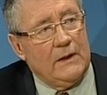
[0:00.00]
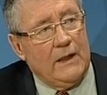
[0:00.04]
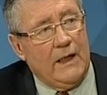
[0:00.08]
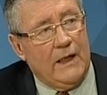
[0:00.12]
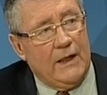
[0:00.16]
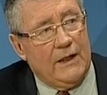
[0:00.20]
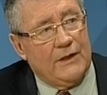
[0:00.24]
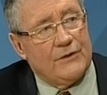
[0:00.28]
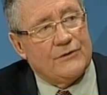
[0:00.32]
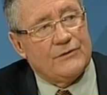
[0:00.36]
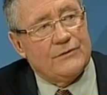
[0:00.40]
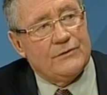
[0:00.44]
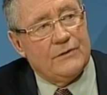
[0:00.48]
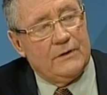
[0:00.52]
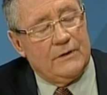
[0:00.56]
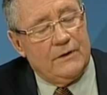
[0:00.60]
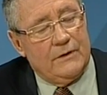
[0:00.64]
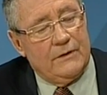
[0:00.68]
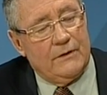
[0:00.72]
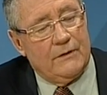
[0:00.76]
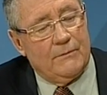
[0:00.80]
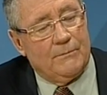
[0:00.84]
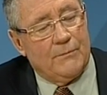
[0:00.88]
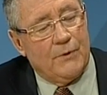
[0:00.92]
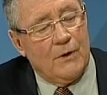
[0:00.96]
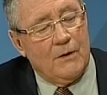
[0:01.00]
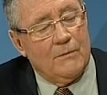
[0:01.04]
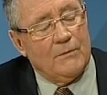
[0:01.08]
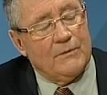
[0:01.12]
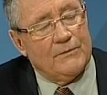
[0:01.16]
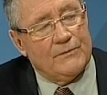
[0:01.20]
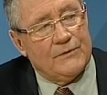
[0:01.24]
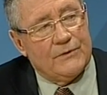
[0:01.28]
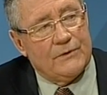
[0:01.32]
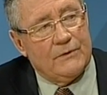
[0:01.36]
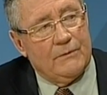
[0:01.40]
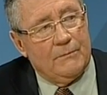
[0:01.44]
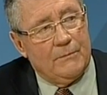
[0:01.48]
and the
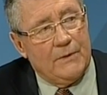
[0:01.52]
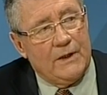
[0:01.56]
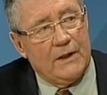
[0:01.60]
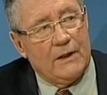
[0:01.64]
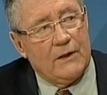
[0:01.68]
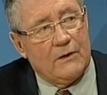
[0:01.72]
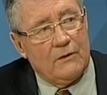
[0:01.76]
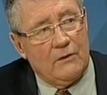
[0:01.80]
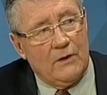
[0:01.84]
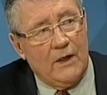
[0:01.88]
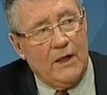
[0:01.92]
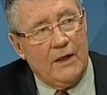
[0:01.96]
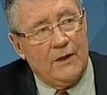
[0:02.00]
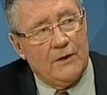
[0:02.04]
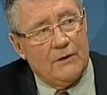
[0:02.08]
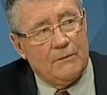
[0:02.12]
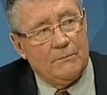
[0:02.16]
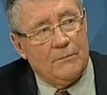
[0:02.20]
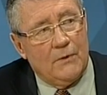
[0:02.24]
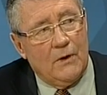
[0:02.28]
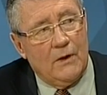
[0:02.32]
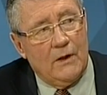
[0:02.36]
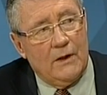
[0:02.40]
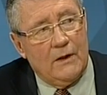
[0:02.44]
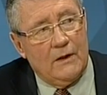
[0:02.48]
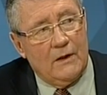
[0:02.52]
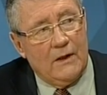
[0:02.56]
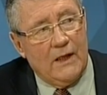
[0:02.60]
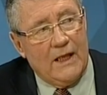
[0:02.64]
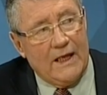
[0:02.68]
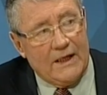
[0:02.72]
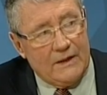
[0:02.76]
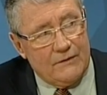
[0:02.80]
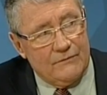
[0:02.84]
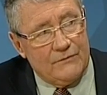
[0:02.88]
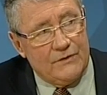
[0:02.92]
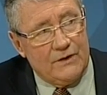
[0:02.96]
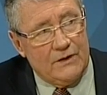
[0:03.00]
problems that are being created by
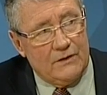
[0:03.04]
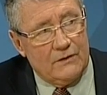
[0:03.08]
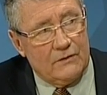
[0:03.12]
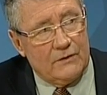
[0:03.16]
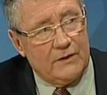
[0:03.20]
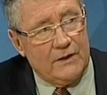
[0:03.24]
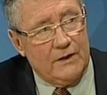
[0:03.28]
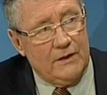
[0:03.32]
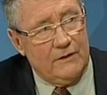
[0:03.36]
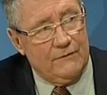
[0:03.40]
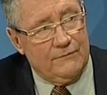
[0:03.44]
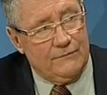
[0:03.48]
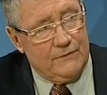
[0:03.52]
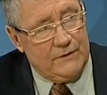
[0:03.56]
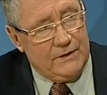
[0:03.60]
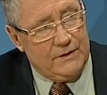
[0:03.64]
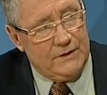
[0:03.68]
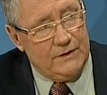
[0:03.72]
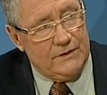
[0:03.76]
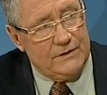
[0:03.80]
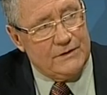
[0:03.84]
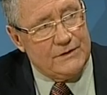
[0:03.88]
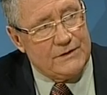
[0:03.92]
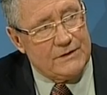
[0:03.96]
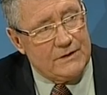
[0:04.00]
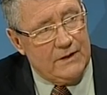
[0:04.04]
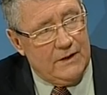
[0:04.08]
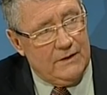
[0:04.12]
lack of dental care for kids